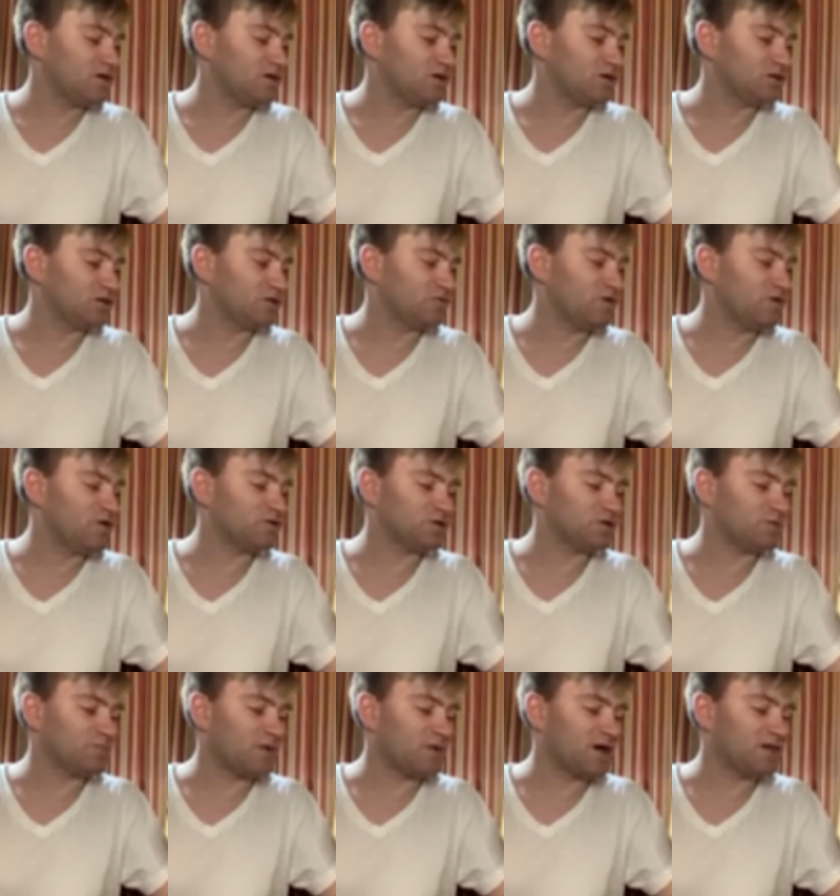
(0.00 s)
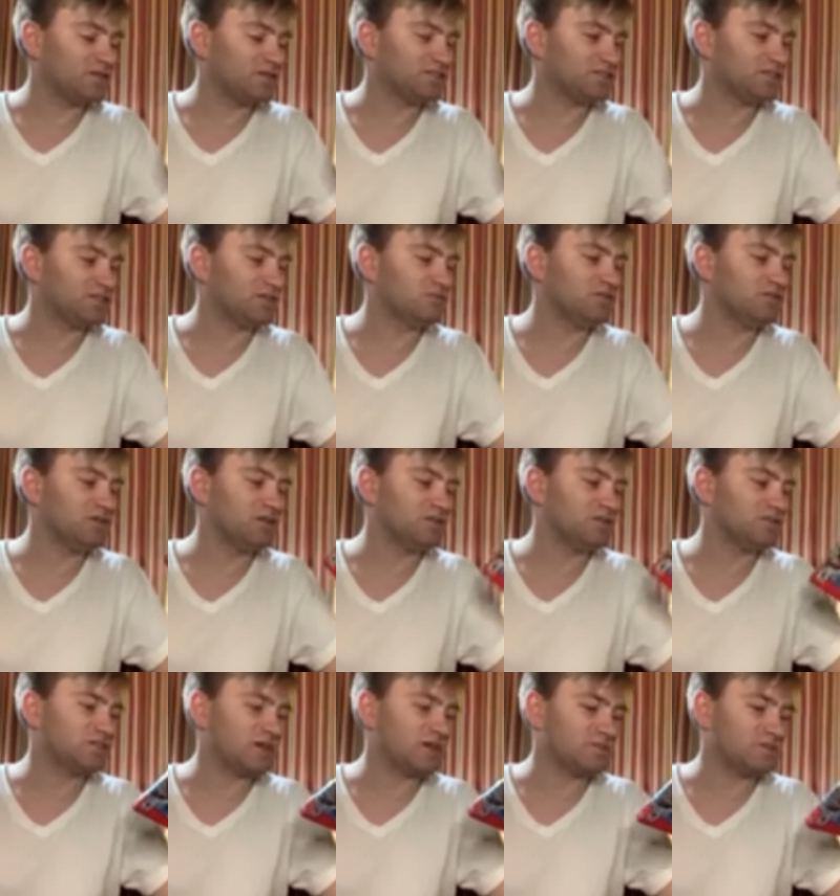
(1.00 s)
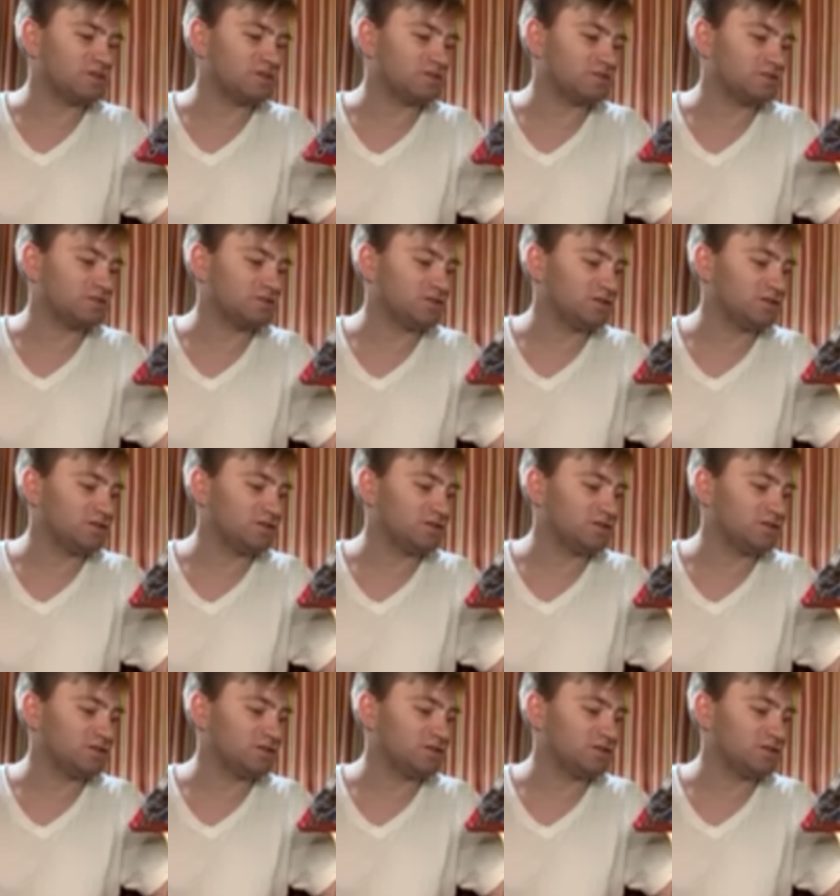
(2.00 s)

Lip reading: Developed by Sierra Entertainment